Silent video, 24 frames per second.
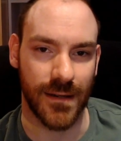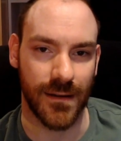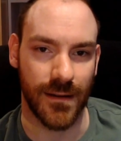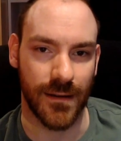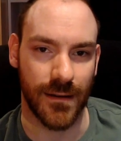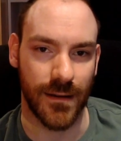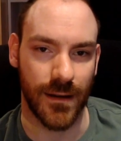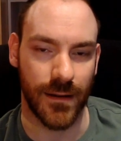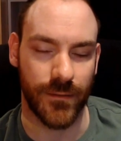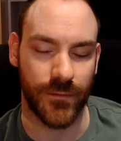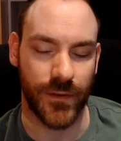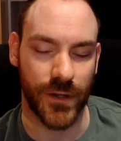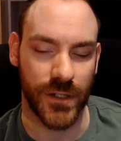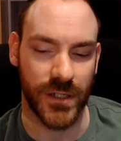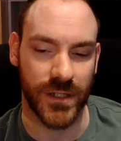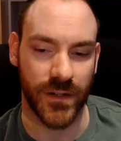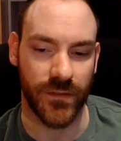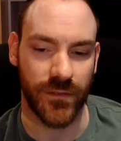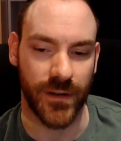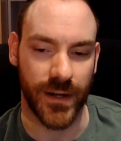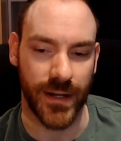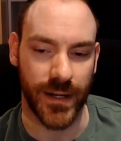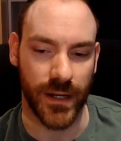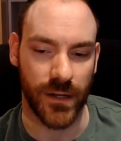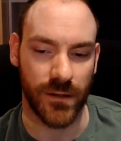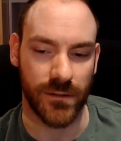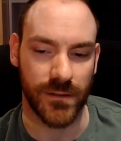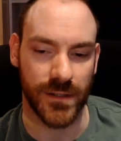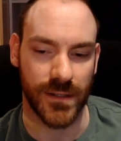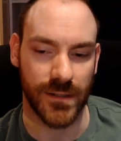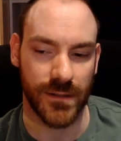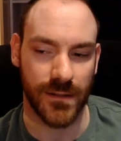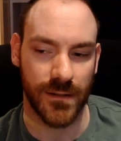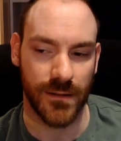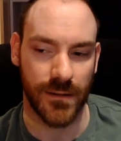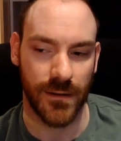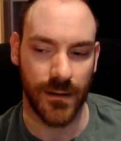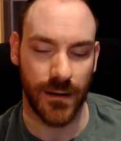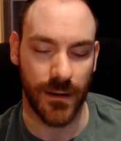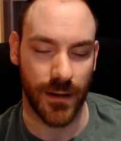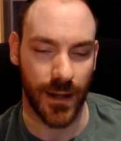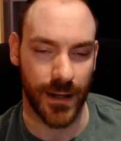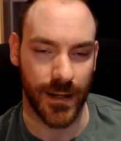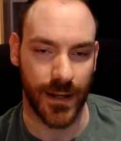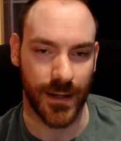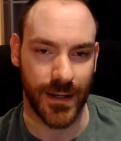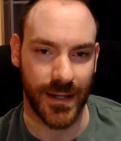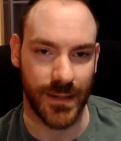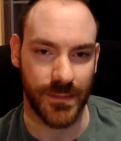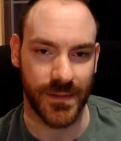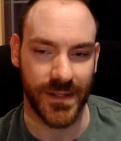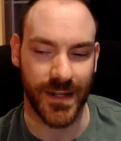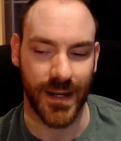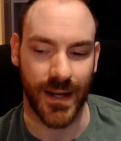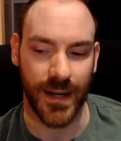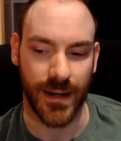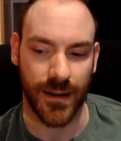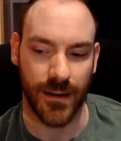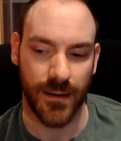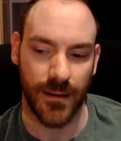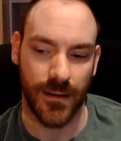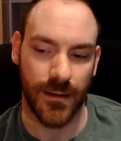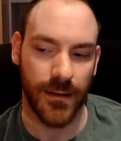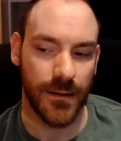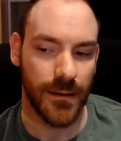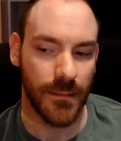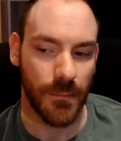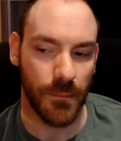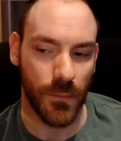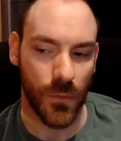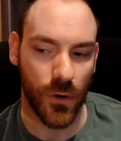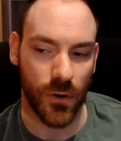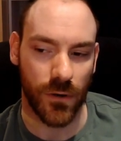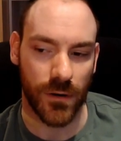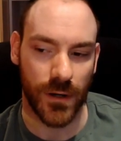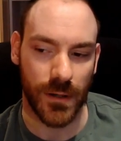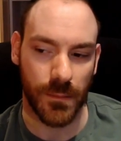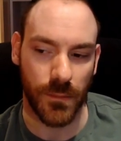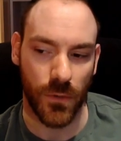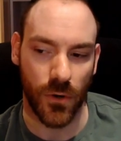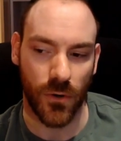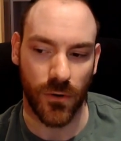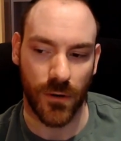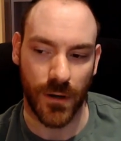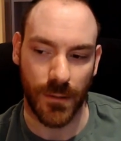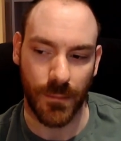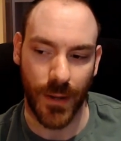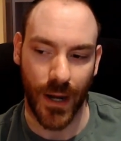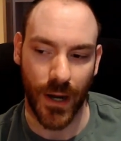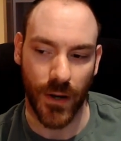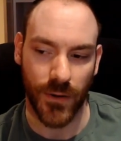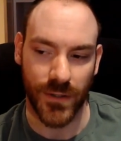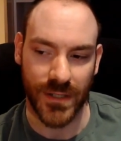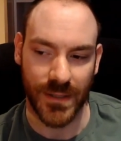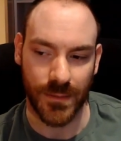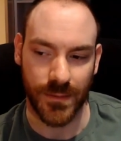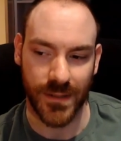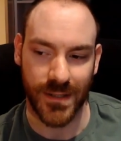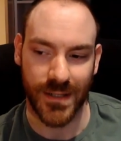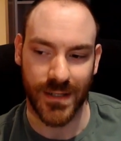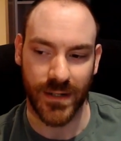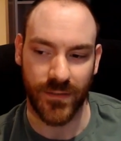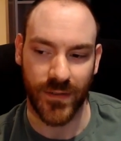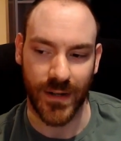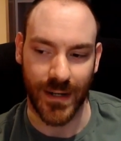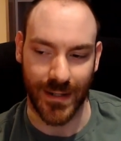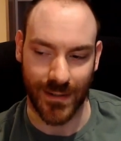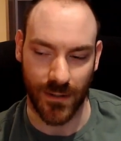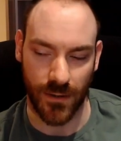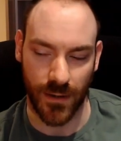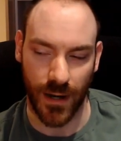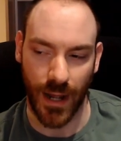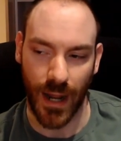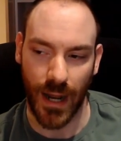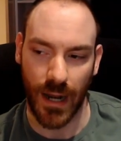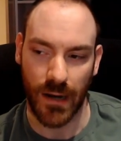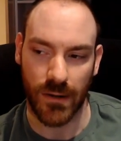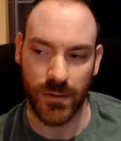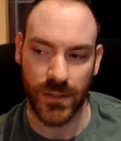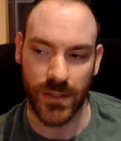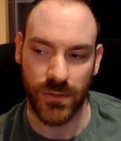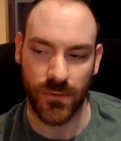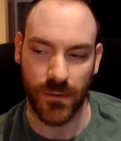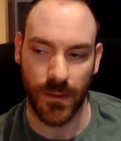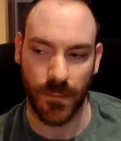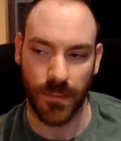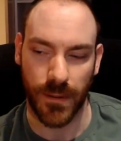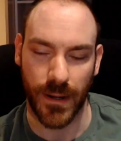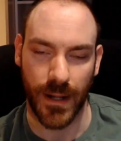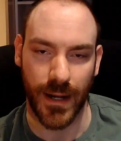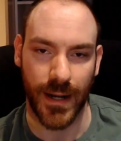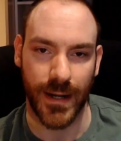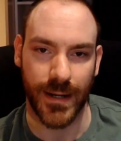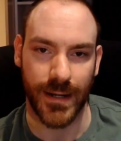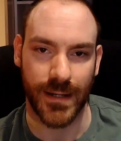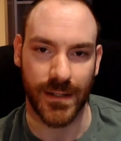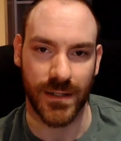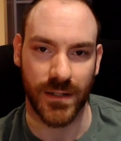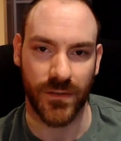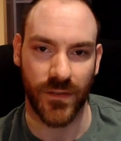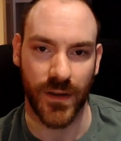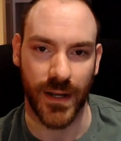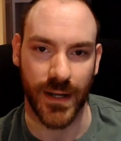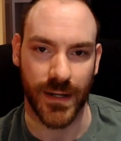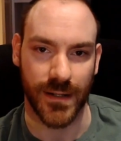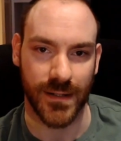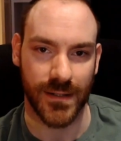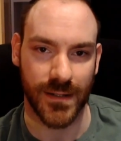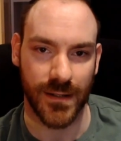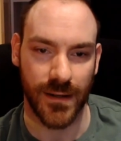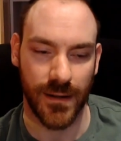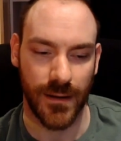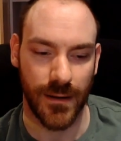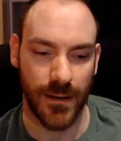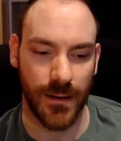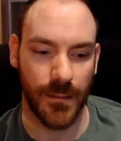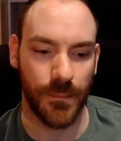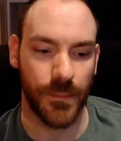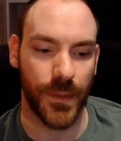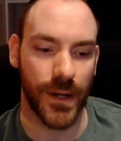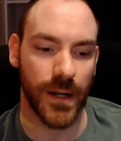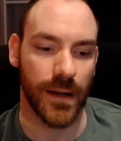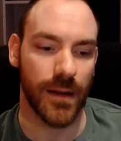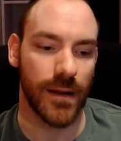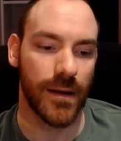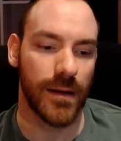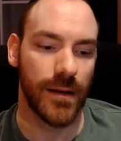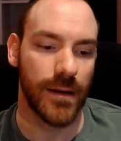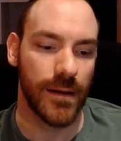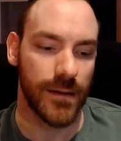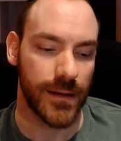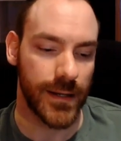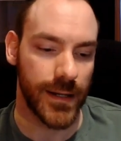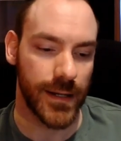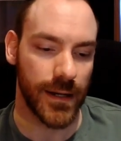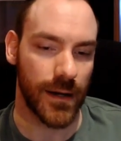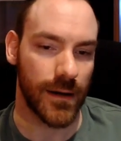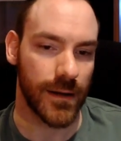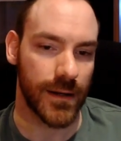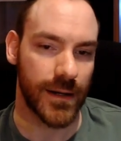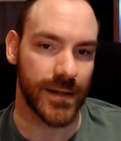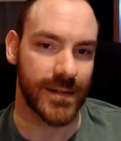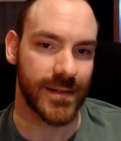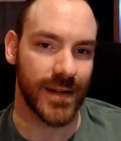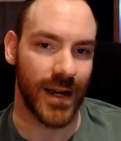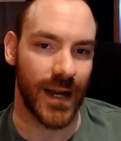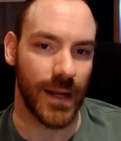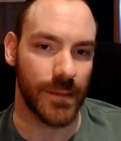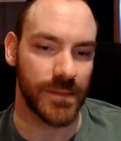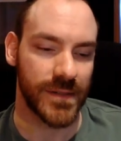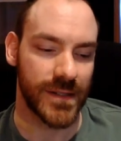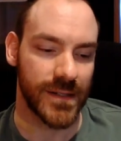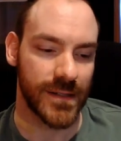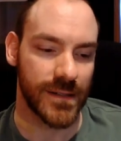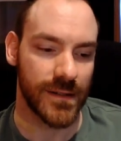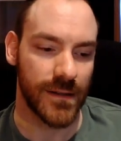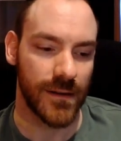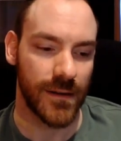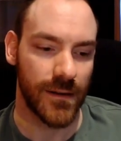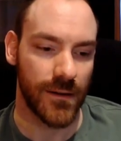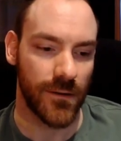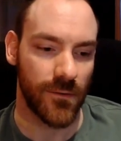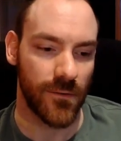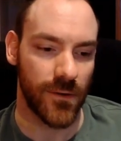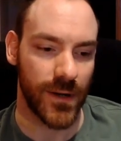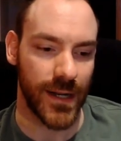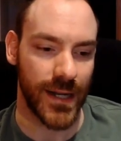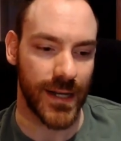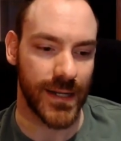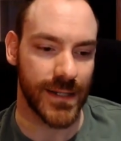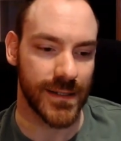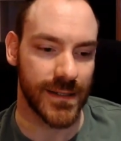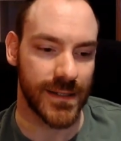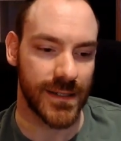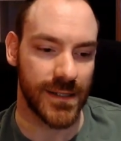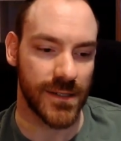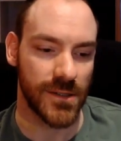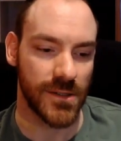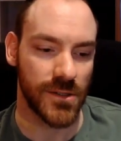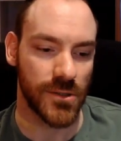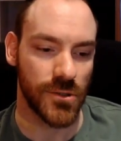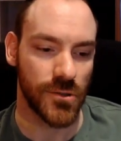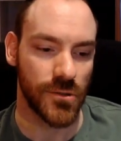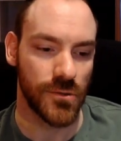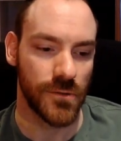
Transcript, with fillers: in future videos, like I keep saying, more and more about specifics on how to apply these things, but the archetypes relate to